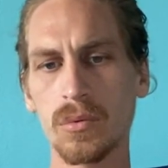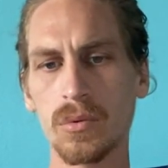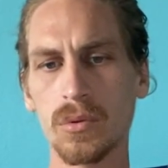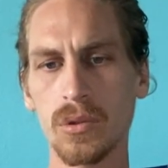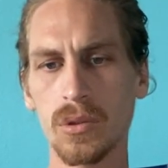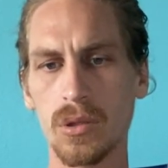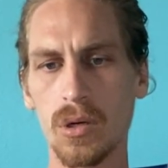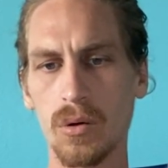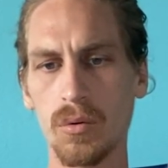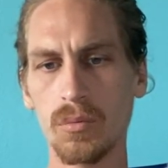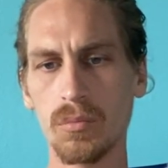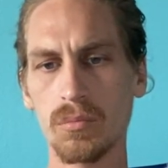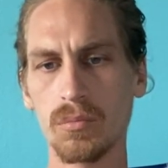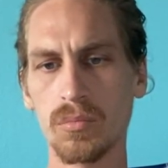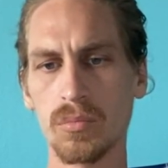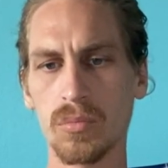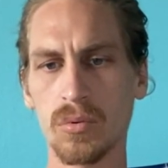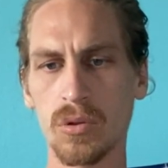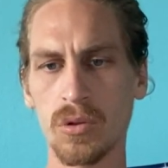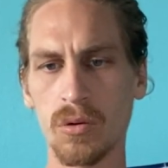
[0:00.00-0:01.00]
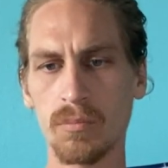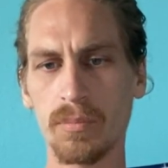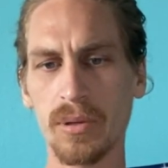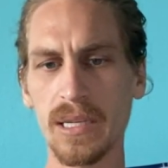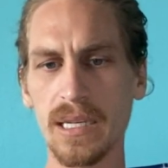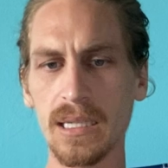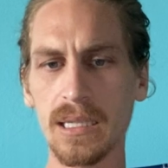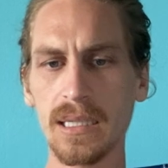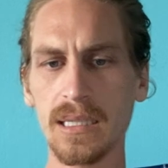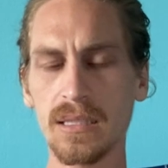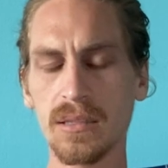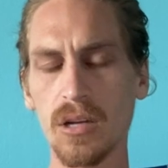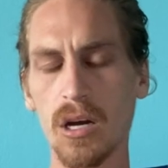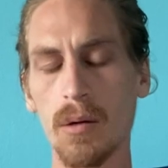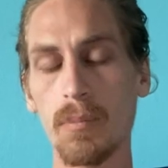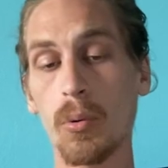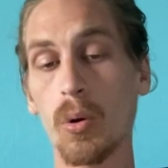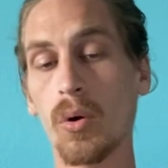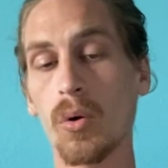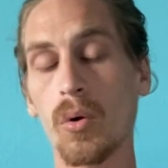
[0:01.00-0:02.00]
you know, completely
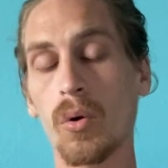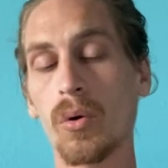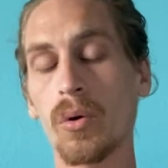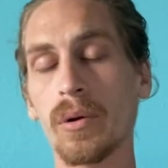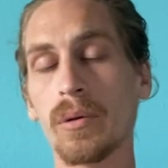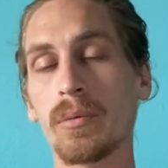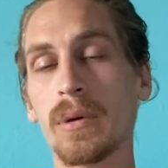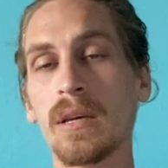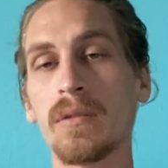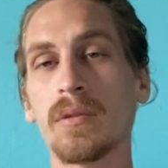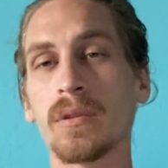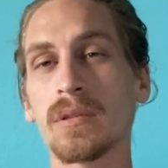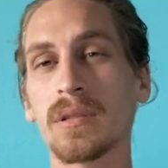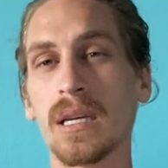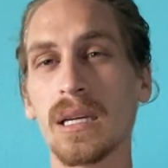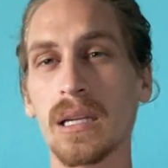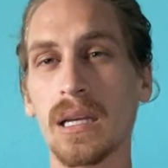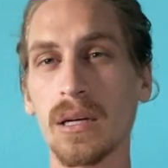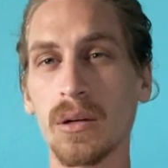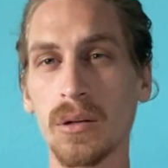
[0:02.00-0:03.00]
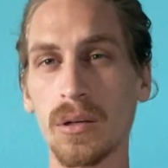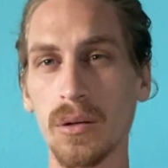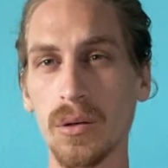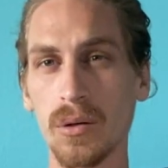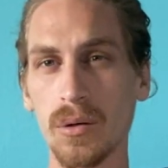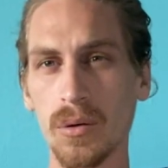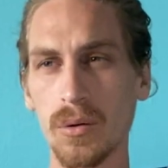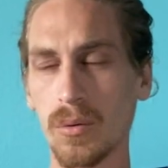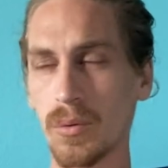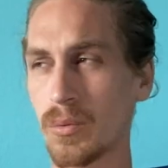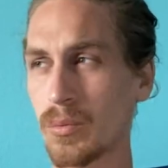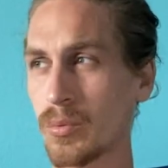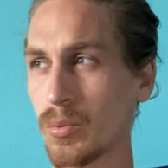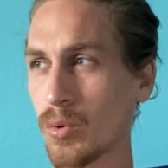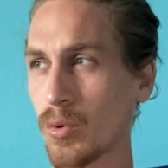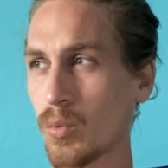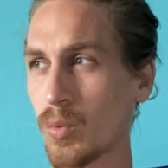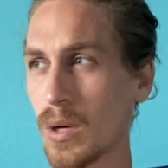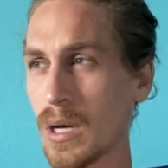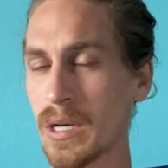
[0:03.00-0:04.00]
stop, or even say like
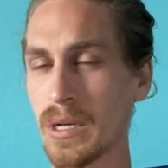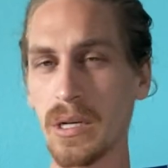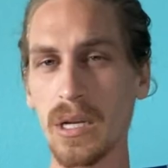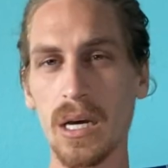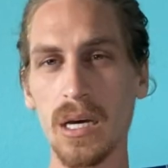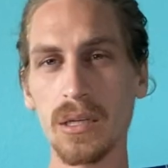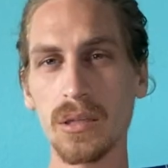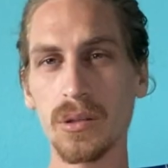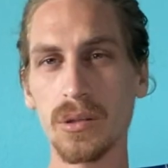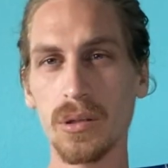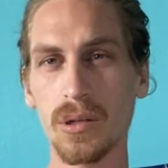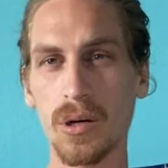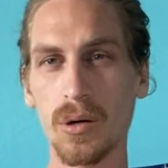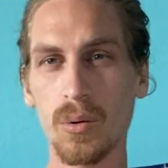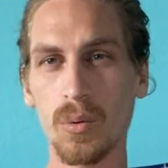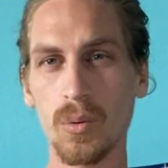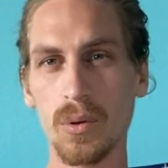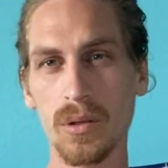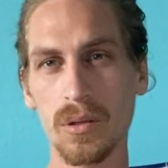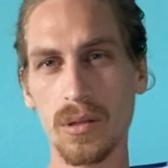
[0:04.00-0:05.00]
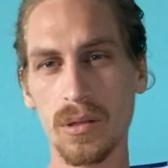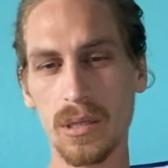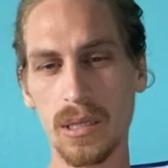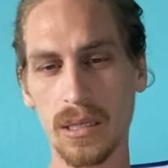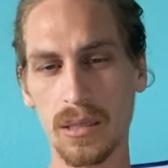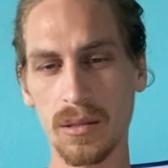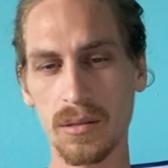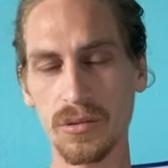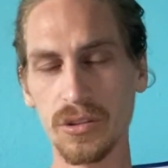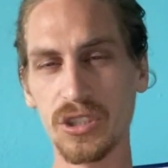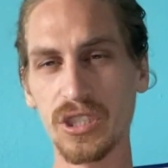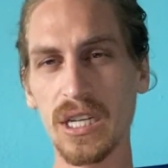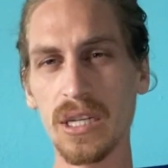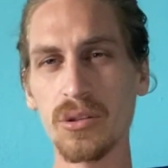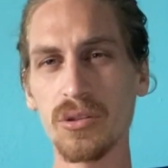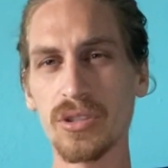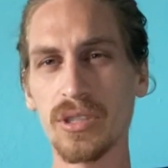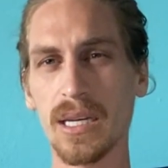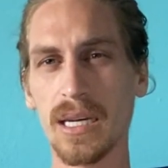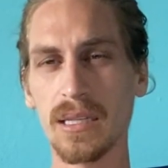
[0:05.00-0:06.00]
Rwanda, you know, where like
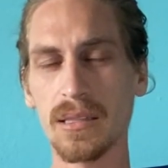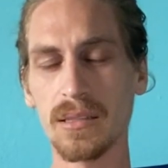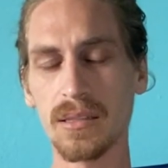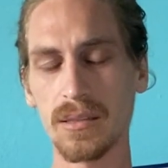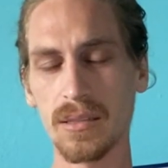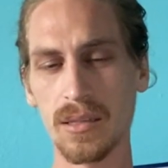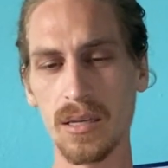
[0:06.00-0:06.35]
genocide